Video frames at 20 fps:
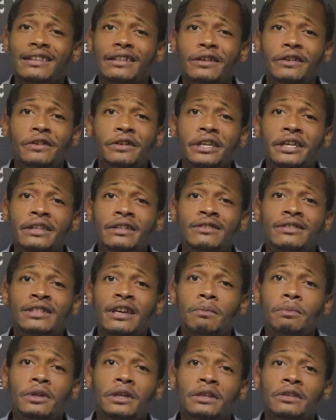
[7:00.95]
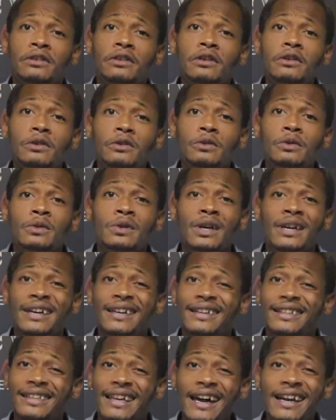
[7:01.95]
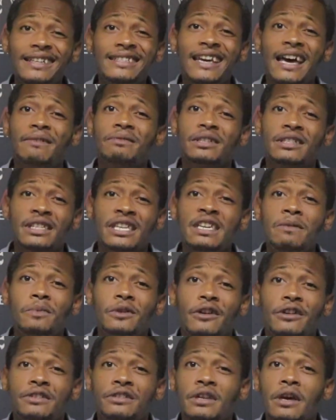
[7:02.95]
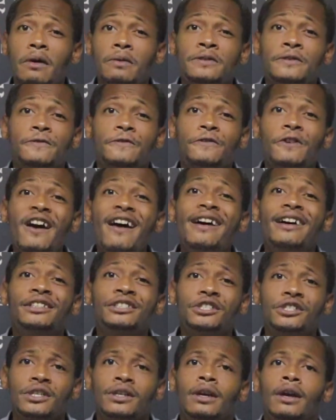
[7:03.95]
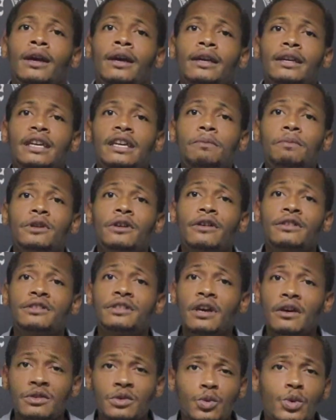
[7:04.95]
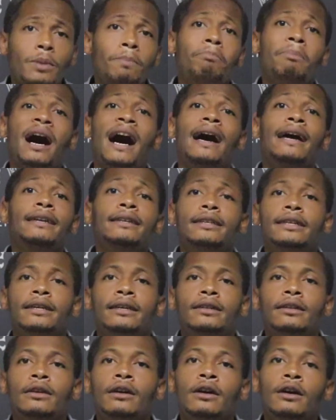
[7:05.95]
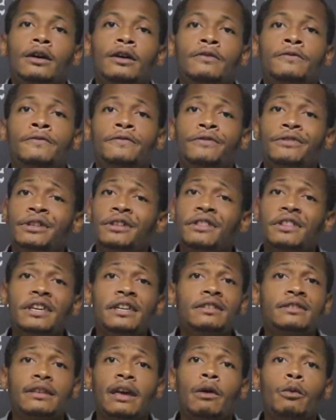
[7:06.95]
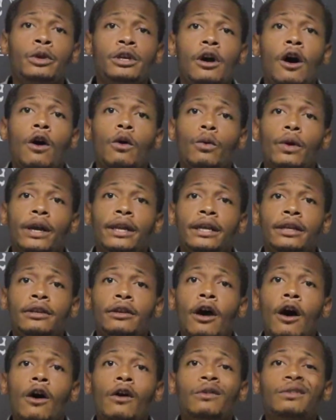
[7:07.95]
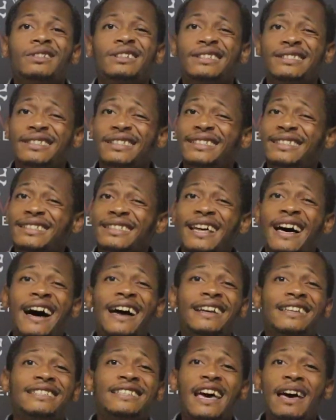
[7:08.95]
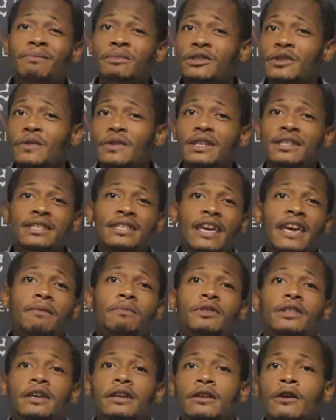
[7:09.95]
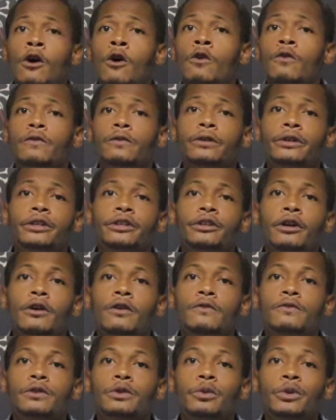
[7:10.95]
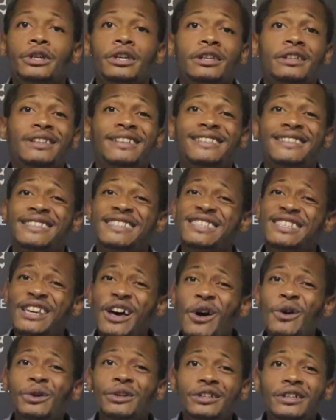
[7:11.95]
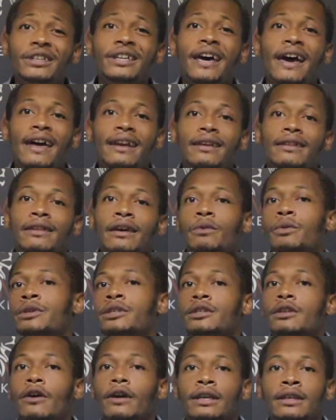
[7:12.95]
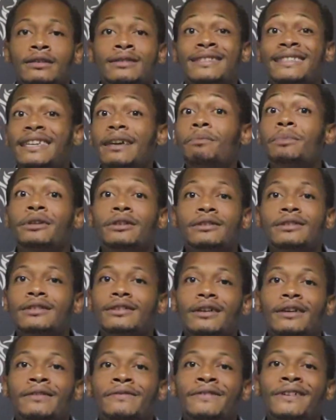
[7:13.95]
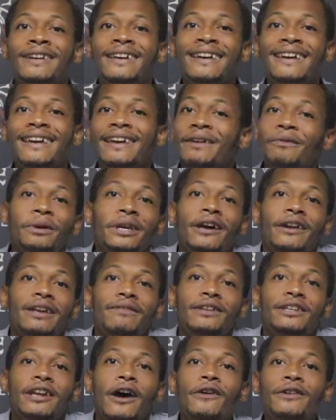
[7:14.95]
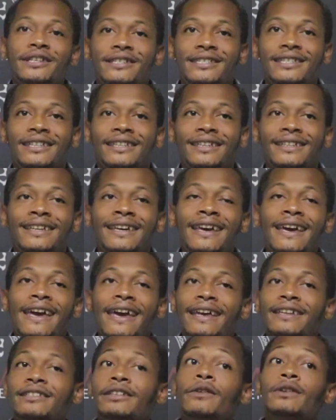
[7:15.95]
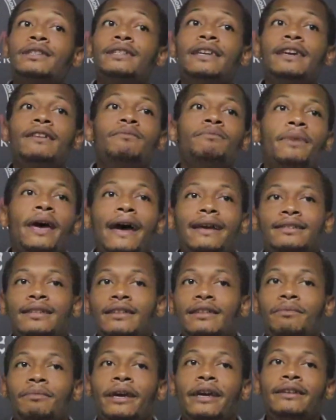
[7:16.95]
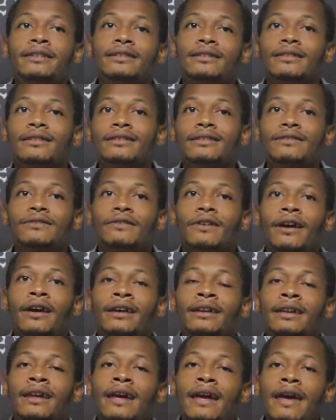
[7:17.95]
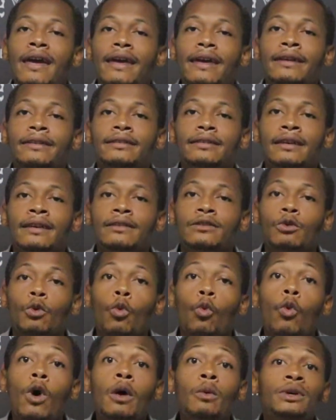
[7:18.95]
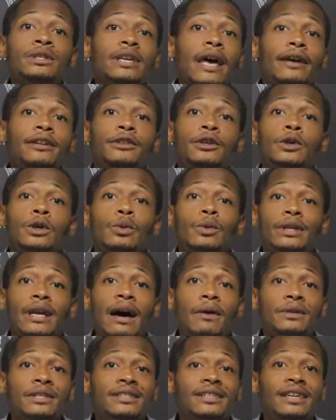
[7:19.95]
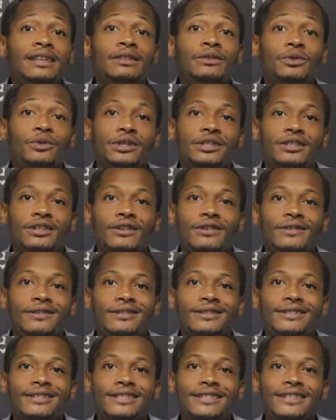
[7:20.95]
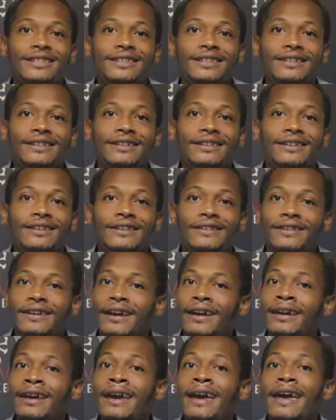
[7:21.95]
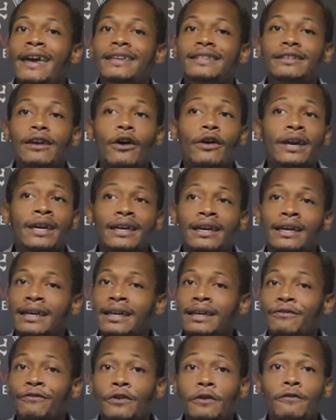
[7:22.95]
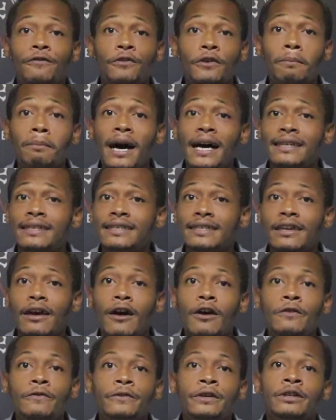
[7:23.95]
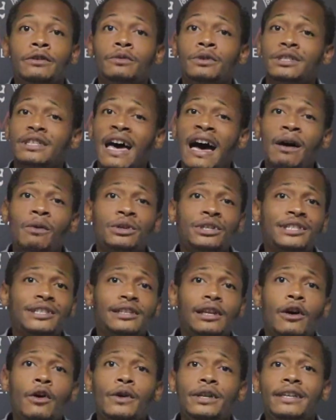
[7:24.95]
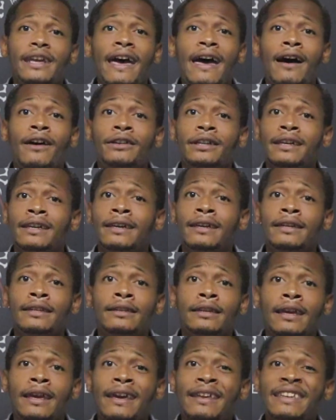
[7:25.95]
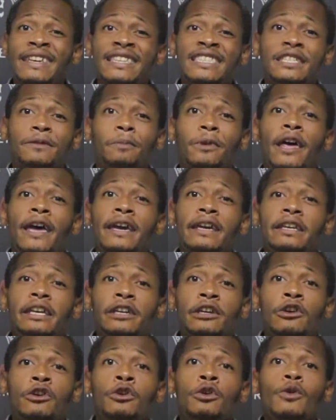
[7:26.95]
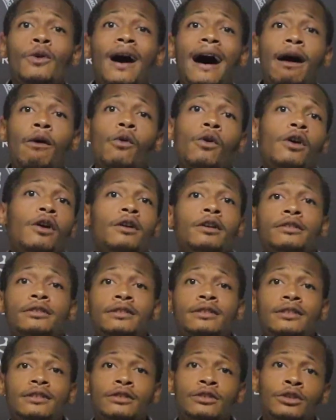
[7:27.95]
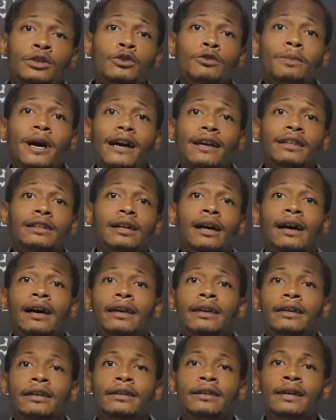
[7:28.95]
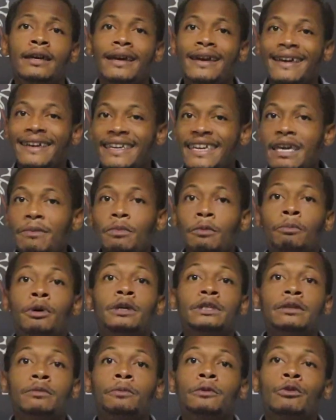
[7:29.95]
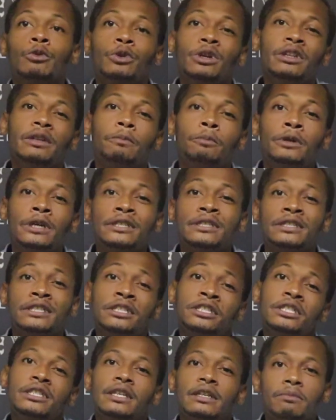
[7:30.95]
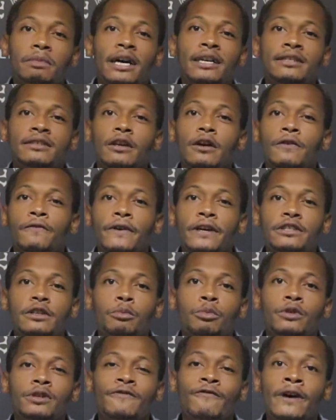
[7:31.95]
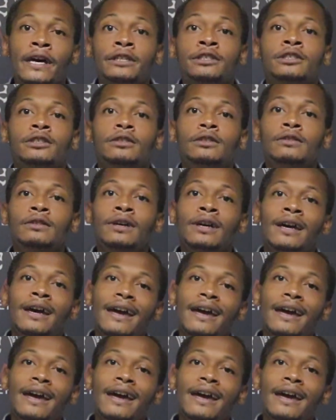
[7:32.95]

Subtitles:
learning something new, a lot of times it's keeping ourselves fresh, keeping ourselves reminded of the things that we already know, because a lot of times doing the same thing over and over, we can get so good at it that we start skipping stuff. We don't even notice it. And so it's getting back to the basics, right? It's what was I doing when I was getting results, okay? So for myself, I was slowing down and explaining who I was to my client, really positioning myself as a professional